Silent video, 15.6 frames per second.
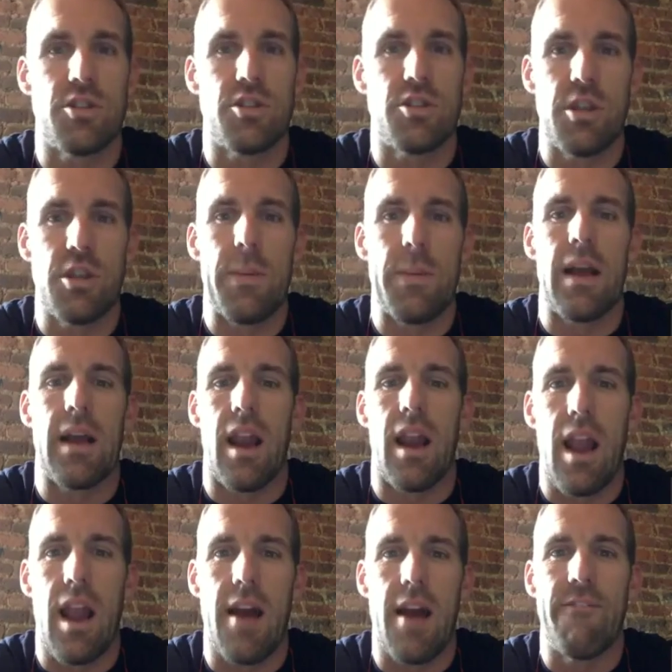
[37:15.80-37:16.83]
shipping
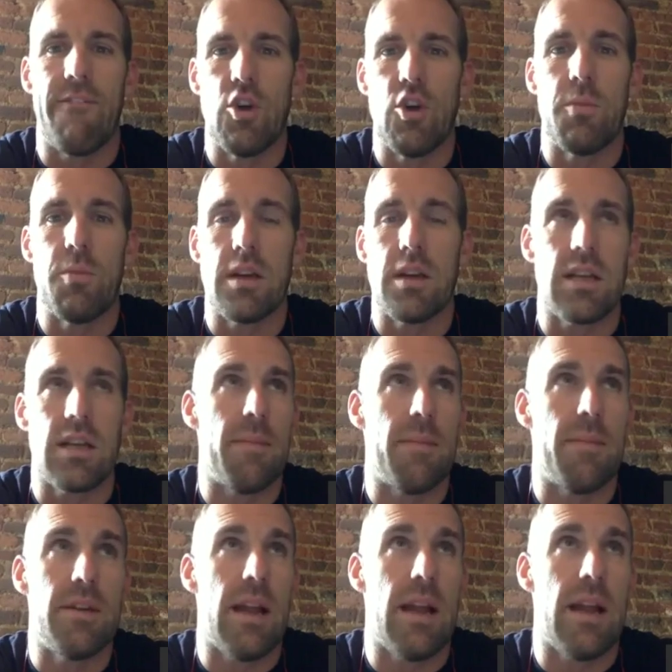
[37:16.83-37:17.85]
a lot of food
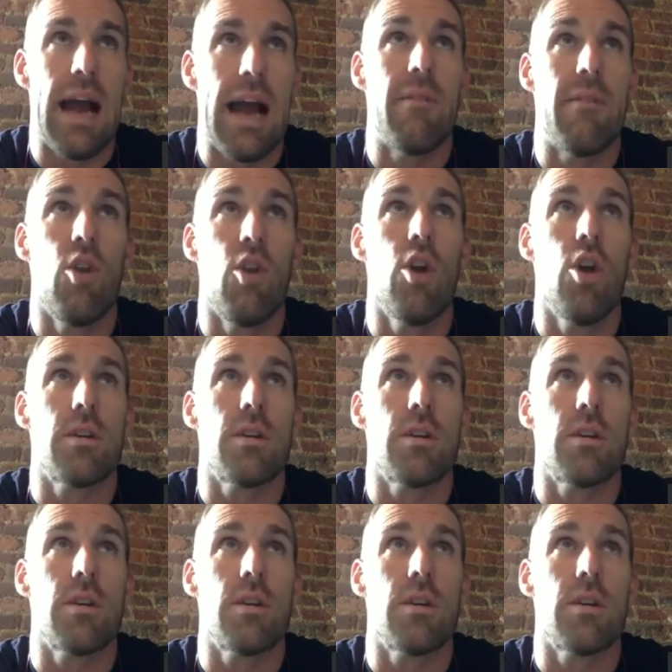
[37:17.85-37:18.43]
because, I mean, I